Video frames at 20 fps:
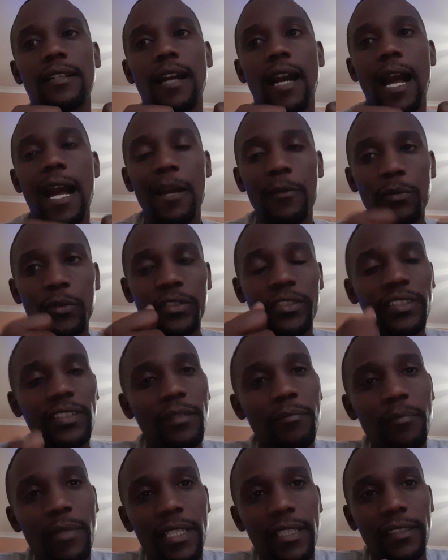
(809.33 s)
I was in the
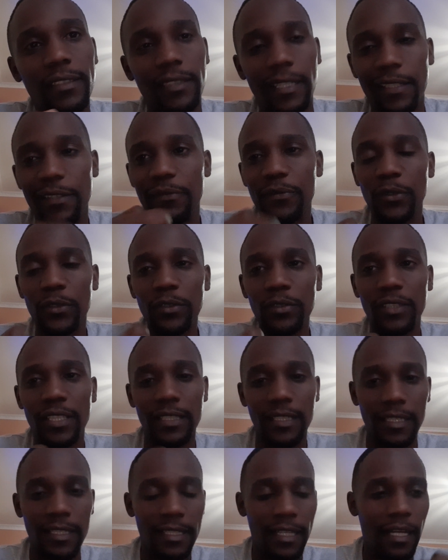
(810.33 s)
mix.
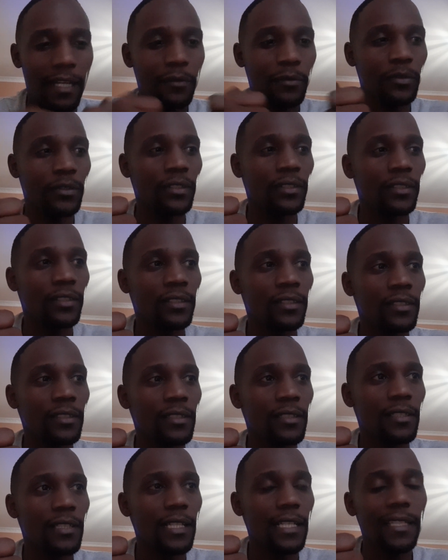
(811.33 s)
Unfortunately, I was
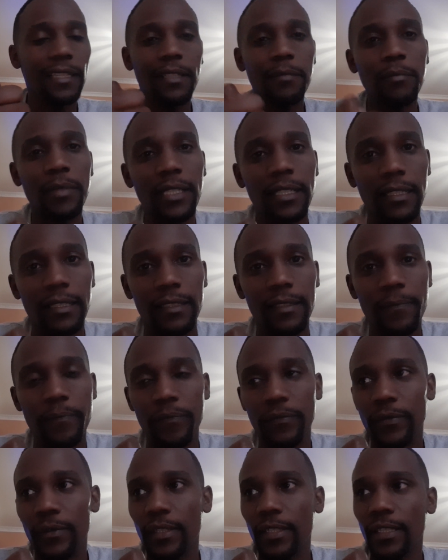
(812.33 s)
in the middle,
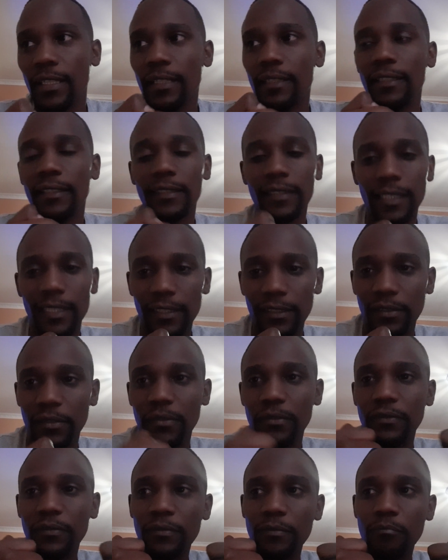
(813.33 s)
in the sense
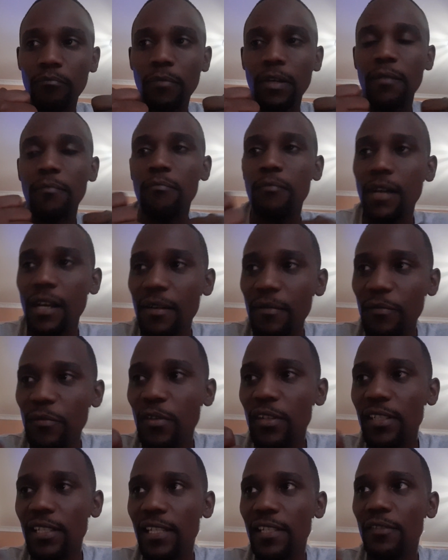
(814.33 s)
of my mom
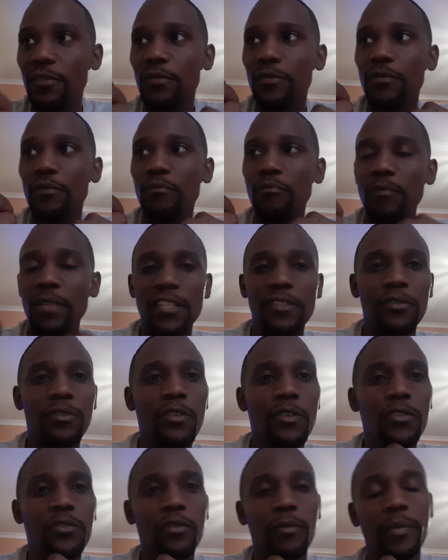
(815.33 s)
wanted me to
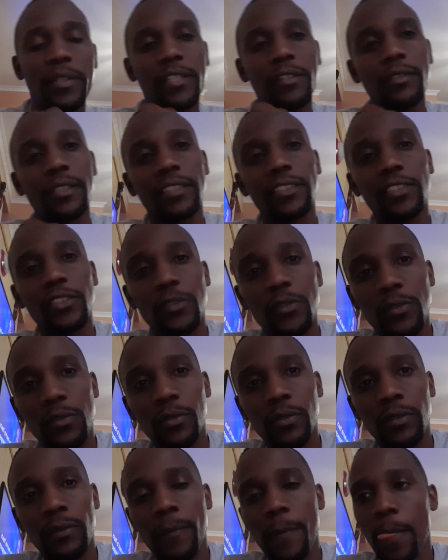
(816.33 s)
go to a particular
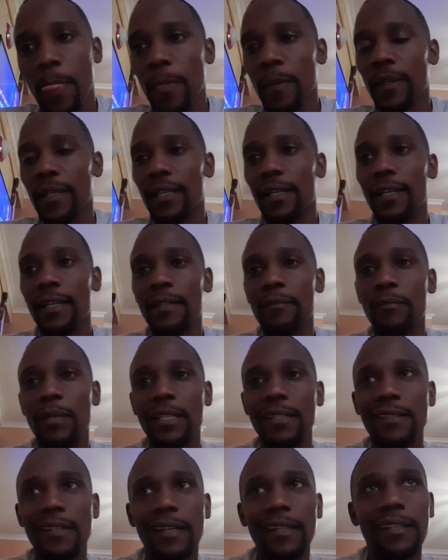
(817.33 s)
school, and my
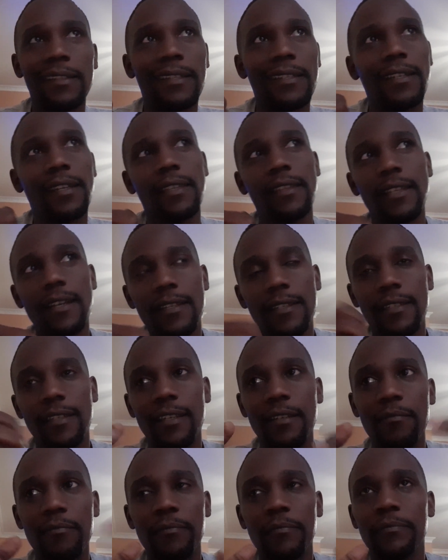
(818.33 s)
dad, I think at that
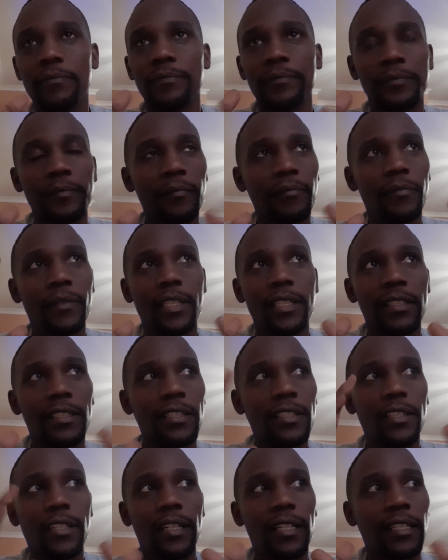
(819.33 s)
time,
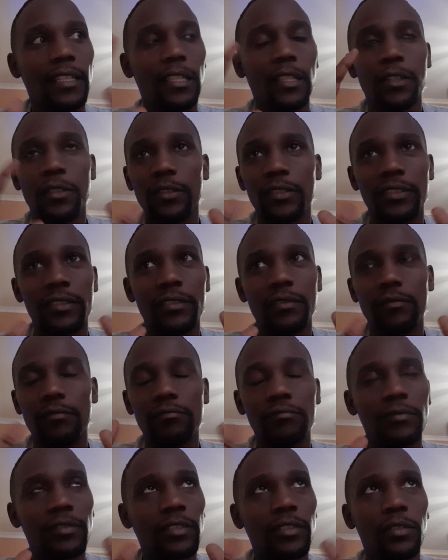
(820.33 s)
he had lost,
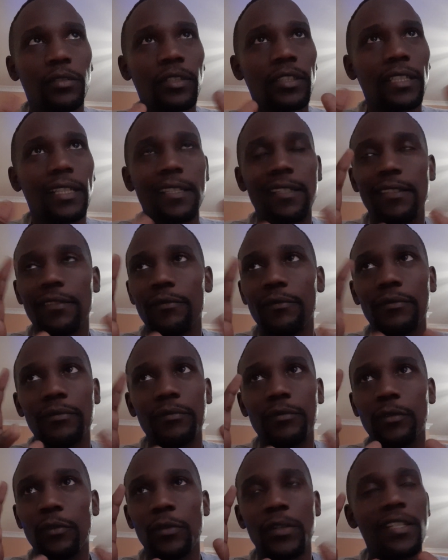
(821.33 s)
he had
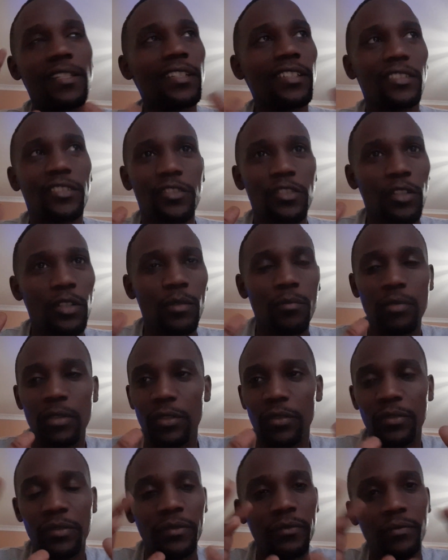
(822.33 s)
quit his job
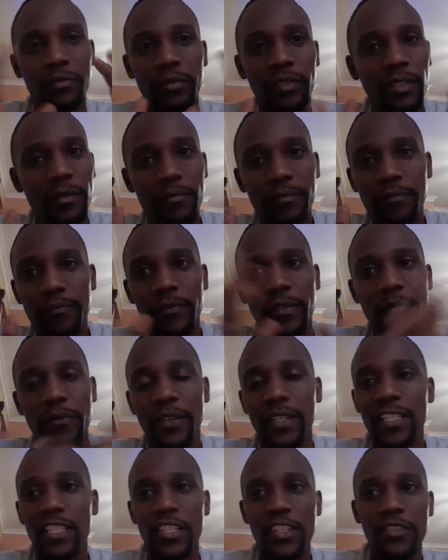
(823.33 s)
because of some
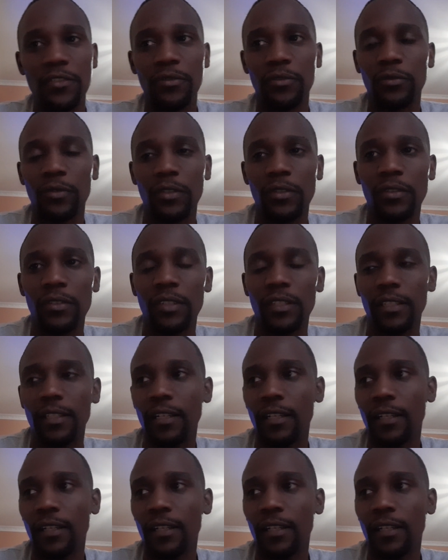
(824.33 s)
funny issues were going